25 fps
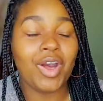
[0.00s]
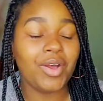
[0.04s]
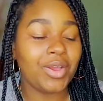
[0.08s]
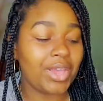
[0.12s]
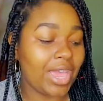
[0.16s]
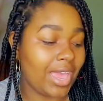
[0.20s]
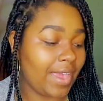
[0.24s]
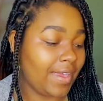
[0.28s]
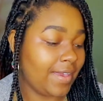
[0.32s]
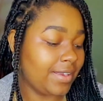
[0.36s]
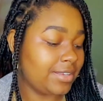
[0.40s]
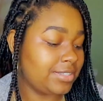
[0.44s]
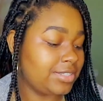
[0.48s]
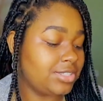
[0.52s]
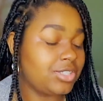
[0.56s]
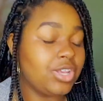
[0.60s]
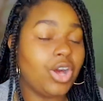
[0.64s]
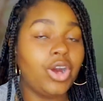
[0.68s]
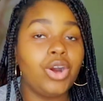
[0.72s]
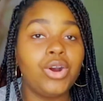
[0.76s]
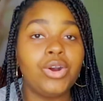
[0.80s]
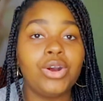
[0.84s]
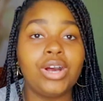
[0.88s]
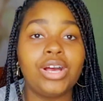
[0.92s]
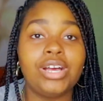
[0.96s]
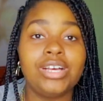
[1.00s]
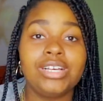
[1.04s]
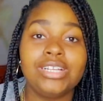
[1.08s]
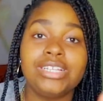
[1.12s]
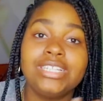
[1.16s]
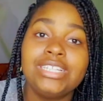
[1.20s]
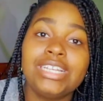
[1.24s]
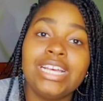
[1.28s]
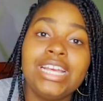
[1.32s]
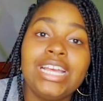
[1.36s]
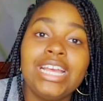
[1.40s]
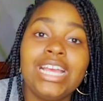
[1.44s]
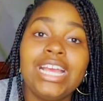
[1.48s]
Okay, so
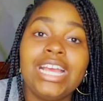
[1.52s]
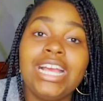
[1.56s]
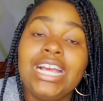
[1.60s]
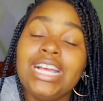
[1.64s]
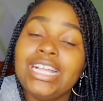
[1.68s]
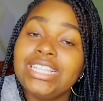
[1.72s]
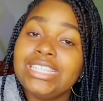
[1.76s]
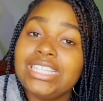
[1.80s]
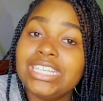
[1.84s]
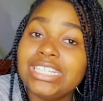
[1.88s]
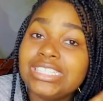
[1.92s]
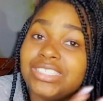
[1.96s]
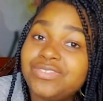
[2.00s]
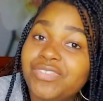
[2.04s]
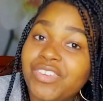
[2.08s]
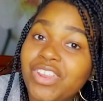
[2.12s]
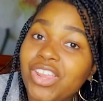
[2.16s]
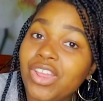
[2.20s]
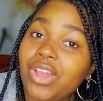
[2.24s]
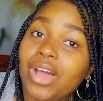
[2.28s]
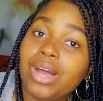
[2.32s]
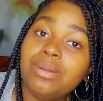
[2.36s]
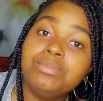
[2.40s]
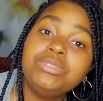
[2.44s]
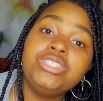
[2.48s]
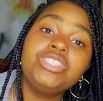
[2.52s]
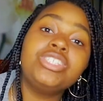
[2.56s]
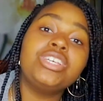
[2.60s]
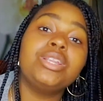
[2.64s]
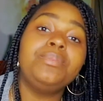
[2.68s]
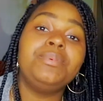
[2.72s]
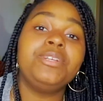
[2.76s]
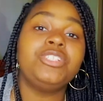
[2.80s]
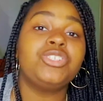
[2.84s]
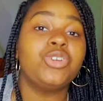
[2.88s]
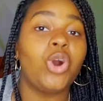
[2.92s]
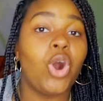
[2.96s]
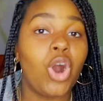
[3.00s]
this video I'm just gonna
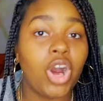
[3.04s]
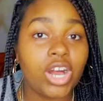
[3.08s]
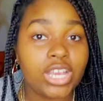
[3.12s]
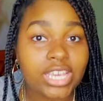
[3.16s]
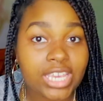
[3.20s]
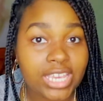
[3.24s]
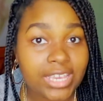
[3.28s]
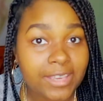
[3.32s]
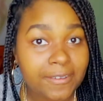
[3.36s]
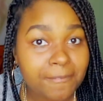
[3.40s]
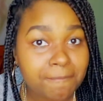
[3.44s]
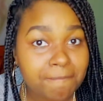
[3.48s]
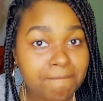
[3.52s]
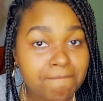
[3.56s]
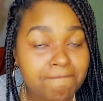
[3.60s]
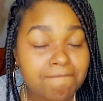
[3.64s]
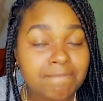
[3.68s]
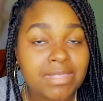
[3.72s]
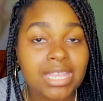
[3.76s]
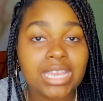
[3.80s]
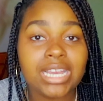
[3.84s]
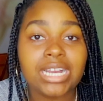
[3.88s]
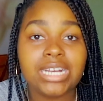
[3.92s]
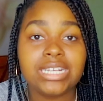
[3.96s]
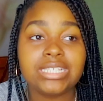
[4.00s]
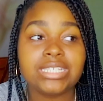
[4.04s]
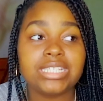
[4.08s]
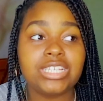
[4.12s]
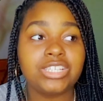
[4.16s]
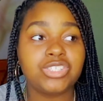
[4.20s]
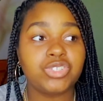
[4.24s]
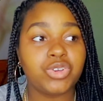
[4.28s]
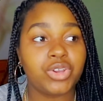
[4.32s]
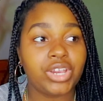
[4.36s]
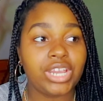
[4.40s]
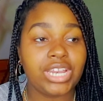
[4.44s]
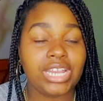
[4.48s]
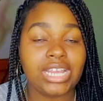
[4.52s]
be talking, because
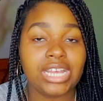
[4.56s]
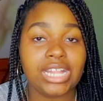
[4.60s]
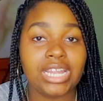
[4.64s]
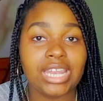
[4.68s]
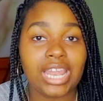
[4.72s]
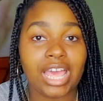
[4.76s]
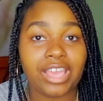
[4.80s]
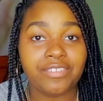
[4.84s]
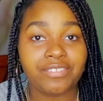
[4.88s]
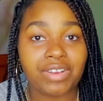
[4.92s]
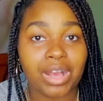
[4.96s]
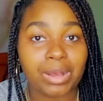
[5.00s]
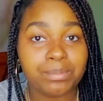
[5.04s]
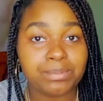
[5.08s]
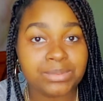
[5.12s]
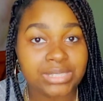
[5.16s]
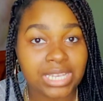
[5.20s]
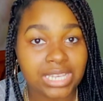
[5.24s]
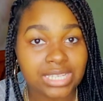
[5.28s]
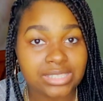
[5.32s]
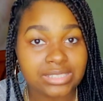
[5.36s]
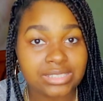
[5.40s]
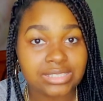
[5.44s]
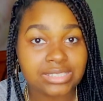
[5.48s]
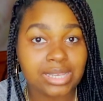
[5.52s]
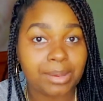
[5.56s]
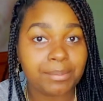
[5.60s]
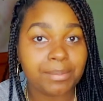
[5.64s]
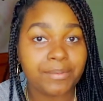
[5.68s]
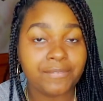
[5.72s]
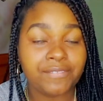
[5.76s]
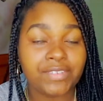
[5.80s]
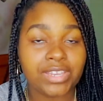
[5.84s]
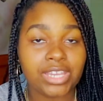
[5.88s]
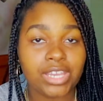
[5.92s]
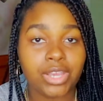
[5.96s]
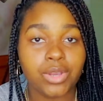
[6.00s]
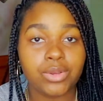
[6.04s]
it's already a live update type
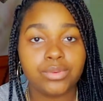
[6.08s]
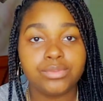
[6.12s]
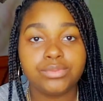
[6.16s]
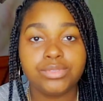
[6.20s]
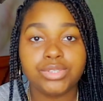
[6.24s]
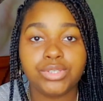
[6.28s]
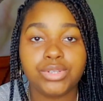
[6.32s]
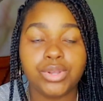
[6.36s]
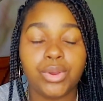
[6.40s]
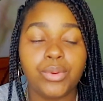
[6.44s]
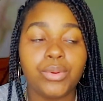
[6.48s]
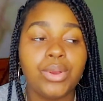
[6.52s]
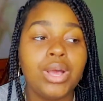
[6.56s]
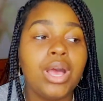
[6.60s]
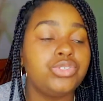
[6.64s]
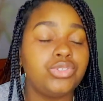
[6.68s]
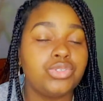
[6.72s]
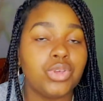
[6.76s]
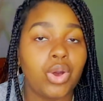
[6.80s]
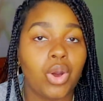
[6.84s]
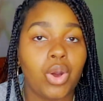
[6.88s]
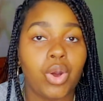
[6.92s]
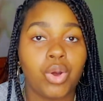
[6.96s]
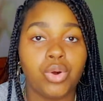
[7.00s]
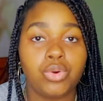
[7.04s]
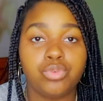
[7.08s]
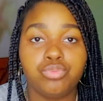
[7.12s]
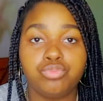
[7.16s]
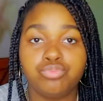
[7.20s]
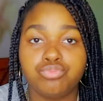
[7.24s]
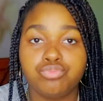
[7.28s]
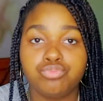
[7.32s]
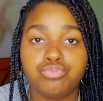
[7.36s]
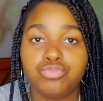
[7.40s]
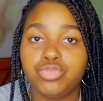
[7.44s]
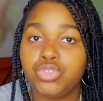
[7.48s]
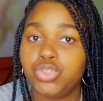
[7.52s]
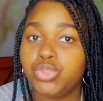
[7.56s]
of video, you know,
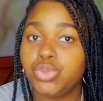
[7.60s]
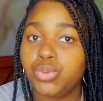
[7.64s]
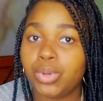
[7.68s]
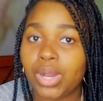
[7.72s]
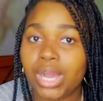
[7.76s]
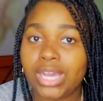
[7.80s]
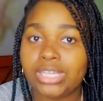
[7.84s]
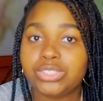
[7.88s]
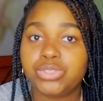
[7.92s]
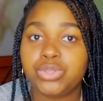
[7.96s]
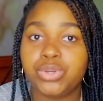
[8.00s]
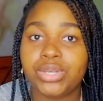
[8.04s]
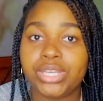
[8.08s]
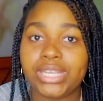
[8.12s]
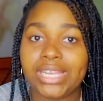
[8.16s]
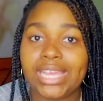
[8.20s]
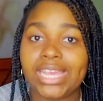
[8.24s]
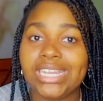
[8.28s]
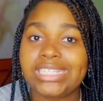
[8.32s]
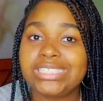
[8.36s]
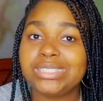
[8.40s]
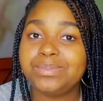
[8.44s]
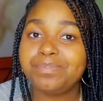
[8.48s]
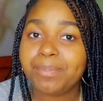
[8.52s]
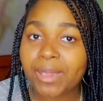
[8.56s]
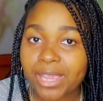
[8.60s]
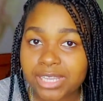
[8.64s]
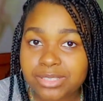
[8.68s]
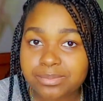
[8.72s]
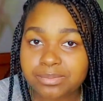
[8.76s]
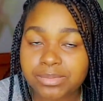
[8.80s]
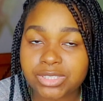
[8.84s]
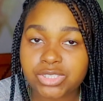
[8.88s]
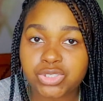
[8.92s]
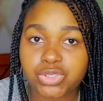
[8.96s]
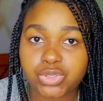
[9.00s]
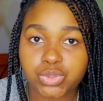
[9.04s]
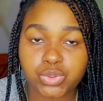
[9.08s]
so you guys already expect
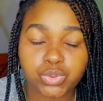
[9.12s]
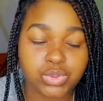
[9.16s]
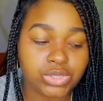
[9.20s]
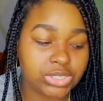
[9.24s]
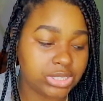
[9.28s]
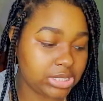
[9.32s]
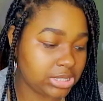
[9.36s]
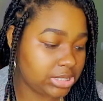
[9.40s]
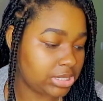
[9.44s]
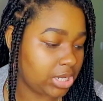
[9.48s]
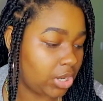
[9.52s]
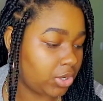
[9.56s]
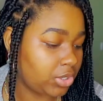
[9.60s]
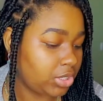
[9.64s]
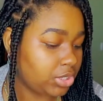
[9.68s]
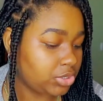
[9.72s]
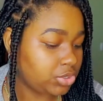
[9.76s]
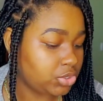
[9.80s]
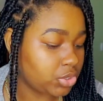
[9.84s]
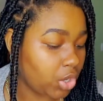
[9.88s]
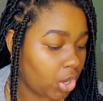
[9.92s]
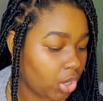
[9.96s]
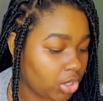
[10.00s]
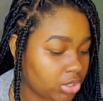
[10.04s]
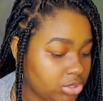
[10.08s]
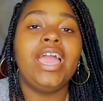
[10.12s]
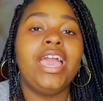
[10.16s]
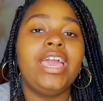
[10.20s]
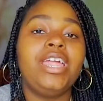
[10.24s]
me to sit down and talk.